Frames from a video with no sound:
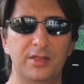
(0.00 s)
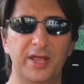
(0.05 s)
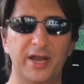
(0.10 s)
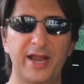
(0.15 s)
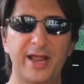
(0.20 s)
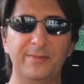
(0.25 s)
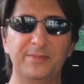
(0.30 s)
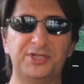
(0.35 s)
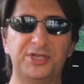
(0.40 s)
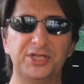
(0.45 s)
The
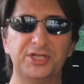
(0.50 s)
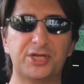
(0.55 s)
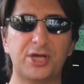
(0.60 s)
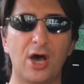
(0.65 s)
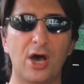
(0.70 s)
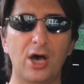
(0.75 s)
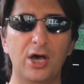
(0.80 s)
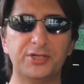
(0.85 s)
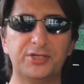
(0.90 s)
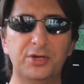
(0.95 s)
Nemesis
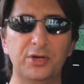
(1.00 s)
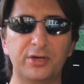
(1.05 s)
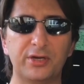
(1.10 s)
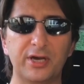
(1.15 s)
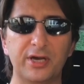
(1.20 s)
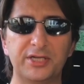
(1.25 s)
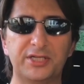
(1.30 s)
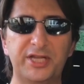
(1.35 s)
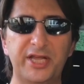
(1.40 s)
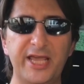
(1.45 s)
Car
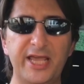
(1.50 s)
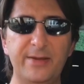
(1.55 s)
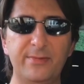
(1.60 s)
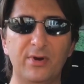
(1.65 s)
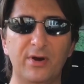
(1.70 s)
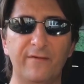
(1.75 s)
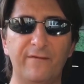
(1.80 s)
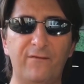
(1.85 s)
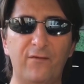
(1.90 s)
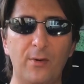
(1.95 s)
took a
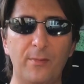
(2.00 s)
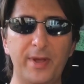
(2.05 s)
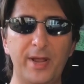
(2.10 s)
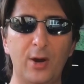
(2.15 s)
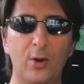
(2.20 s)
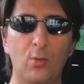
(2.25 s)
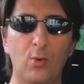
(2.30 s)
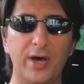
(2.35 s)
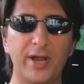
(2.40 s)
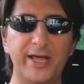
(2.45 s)
team of
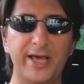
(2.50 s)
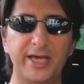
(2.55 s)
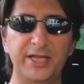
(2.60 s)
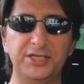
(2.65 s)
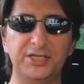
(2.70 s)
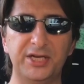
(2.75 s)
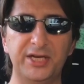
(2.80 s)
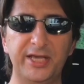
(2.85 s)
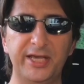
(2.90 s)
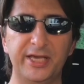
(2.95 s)
Formula One
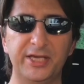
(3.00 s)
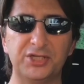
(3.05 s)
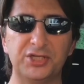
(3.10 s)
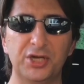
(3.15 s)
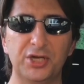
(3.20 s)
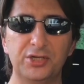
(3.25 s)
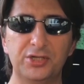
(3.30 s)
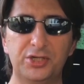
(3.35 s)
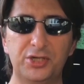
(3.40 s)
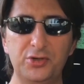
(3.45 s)

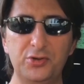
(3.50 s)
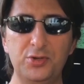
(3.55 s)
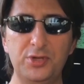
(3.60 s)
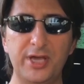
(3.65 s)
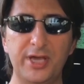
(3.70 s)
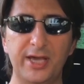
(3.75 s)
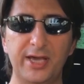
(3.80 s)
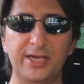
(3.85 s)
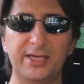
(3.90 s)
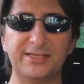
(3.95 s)
engineers two
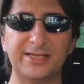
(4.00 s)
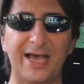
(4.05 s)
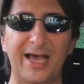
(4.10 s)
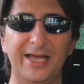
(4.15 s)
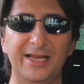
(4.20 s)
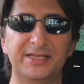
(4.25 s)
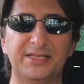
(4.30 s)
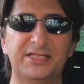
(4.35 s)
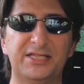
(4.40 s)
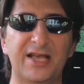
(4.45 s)
years
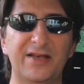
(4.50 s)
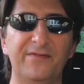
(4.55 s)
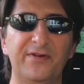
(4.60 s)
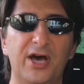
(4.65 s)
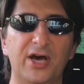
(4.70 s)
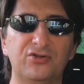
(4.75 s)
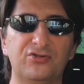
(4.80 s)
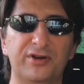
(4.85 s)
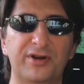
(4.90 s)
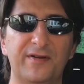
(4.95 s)
and
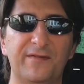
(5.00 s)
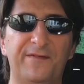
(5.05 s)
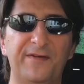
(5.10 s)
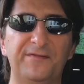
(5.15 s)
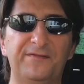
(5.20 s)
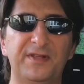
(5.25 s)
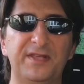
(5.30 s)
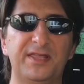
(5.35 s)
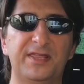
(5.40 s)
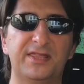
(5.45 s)
seven hundred and
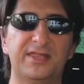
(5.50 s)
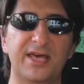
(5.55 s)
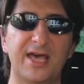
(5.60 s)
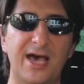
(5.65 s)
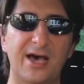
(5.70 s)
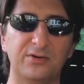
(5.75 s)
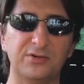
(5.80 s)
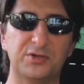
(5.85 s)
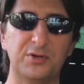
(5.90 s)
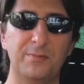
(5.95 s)
fifty
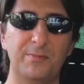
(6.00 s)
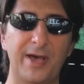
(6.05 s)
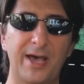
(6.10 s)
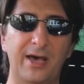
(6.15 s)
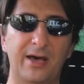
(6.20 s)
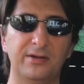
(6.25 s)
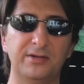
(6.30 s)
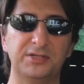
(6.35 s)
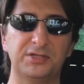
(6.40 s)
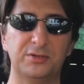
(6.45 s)
thousand
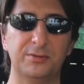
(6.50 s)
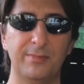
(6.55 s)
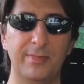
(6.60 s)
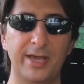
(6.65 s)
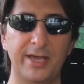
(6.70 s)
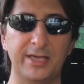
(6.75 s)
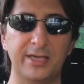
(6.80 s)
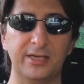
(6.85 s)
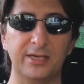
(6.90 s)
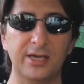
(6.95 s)
pounds to
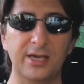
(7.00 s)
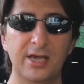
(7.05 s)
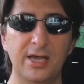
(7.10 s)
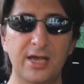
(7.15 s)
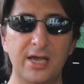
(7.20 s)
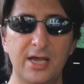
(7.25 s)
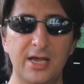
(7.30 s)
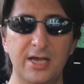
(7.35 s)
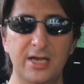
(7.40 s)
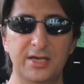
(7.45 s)
make.
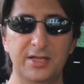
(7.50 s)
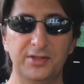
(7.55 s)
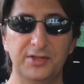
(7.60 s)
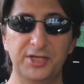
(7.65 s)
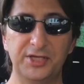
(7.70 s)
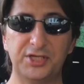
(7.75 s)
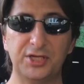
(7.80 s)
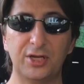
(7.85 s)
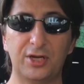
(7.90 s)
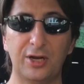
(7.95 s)

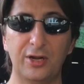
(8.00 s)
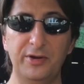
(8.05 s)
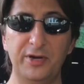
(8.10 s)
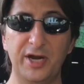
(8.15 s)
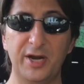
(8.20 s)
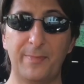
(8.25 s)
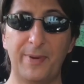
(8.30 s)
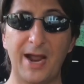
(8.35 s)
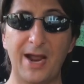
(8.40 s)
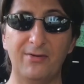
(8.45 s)
This
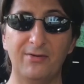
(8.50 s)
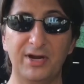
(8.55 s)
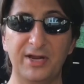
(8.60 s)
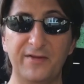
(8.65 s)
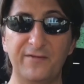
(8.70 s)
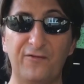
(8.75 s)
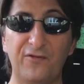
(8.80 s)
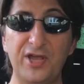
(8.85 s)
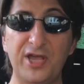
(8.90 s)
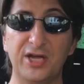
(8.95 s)
included
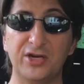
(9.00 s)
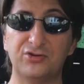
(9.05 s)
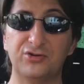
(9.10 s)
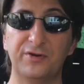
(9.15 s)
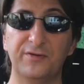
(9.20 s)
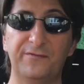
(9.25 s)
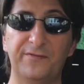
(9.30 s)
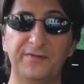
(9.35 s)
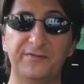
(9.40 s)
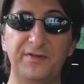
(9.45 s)
apparently three
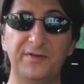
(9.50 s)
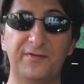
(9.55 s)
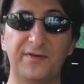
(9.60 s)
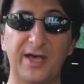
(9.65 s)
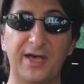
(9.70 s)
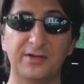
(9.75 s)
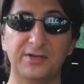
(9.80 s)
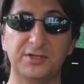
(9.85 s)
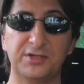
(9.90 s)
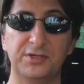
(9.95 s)
hundred and fifty
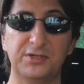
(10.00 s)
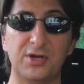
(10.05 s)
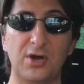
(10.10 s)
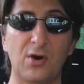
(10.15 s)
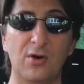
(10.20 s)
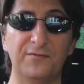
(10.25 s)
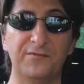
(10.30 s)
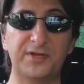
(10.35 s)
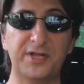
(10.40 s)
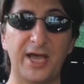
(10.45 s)
thousand pounds
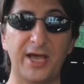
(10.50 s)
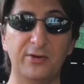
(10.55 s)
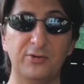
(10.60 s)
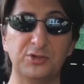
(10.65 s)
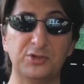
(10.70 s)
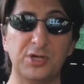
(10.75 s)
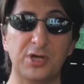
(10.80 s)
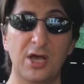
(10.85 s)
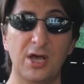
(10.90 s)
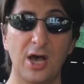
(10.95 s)
of
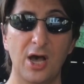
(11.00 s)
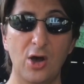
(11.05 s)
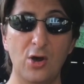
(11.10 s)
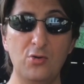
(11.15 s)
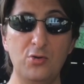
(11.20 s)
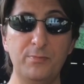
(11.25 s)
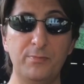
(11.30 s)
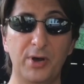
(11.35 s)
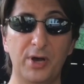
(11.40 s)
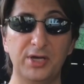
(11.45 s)
Dale's
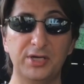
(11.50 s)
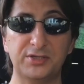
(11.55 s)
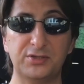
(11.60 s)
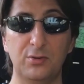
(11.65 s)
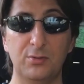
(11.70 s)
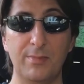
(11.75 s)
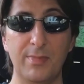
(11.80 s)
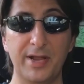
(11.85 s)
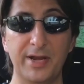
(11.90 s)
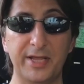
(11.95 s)
own
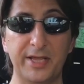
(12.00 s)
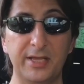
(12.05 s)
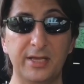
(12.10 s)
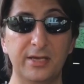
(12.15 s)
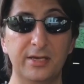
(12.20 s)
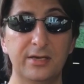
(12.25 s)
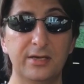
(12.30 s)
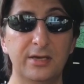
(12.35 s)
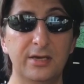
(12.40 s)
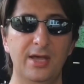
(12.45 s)
personal
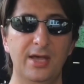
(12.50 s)
money.